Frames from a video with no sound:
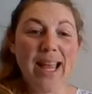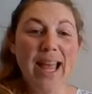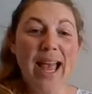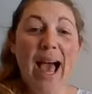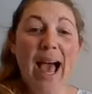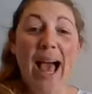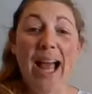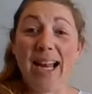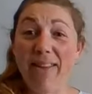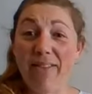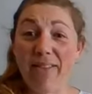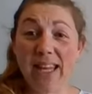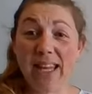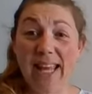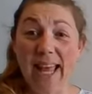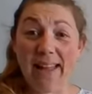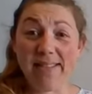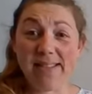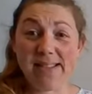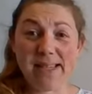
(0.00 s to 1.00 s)
I live in
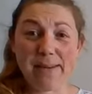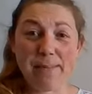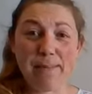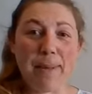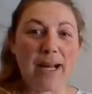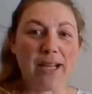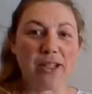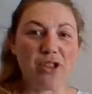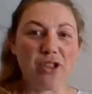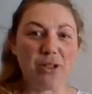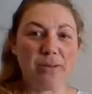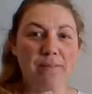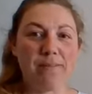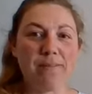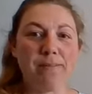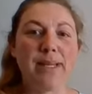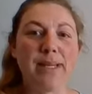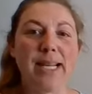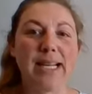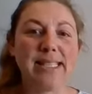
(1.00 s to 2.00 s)
Ghent,
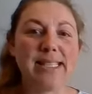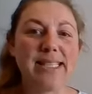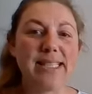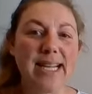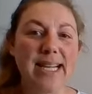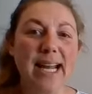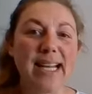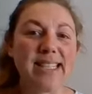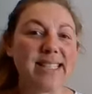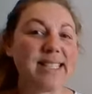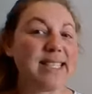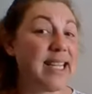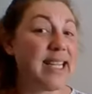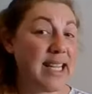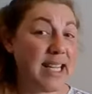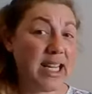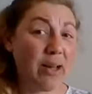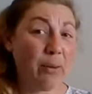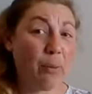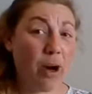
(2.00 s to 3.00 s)
Belgium. It's a nice
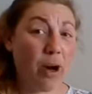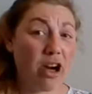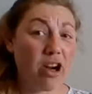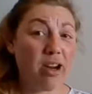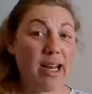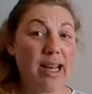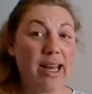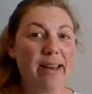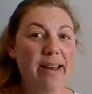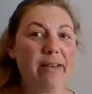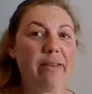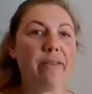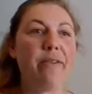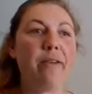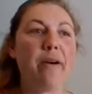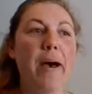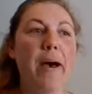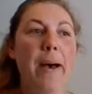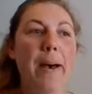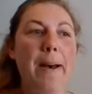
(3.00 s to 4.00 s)
city where I live.
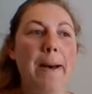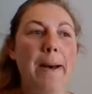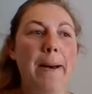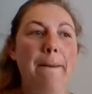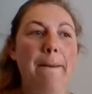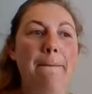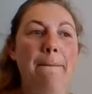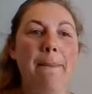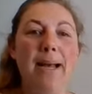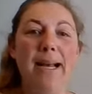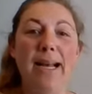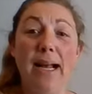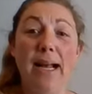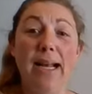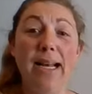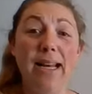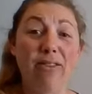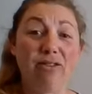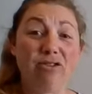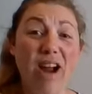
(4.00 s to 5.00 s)

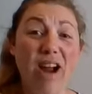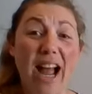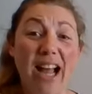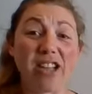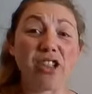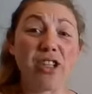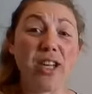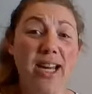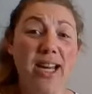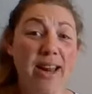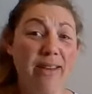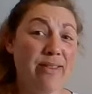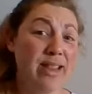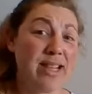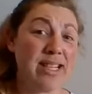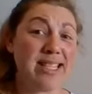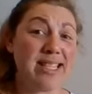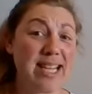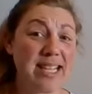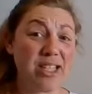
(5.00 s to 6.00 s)
I actually live in the
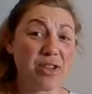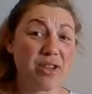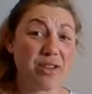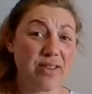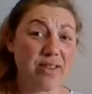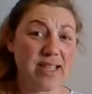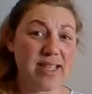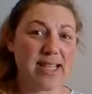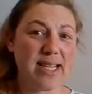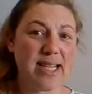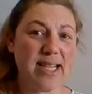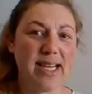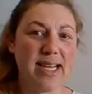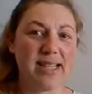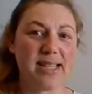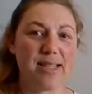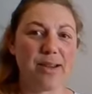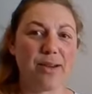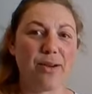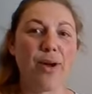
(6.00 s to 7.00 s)
center of the city,
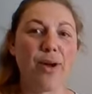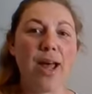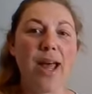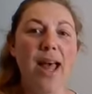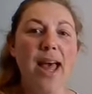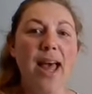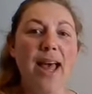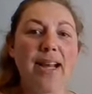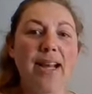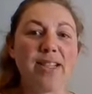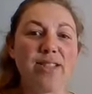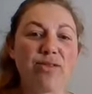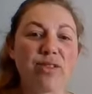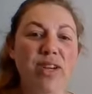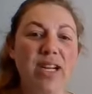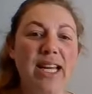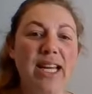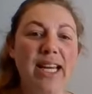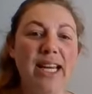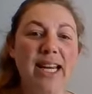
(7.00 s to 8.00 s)
so it's
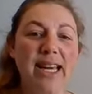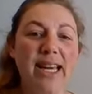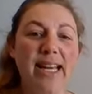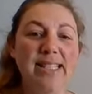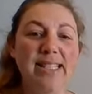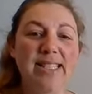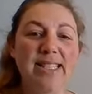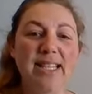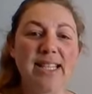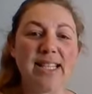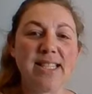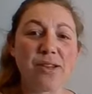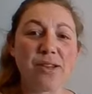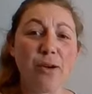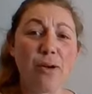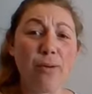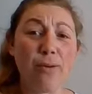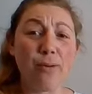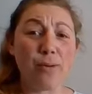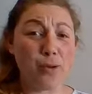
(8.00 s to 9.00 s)
really easy to
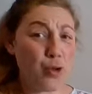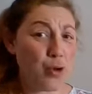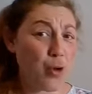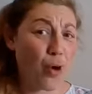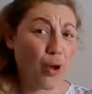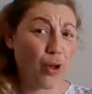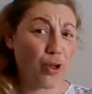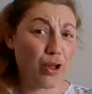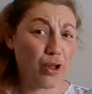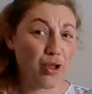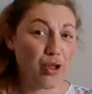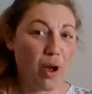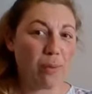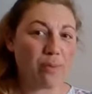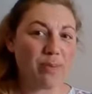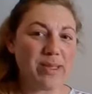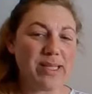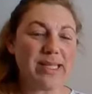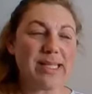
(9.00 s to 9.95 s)
go to all the shops.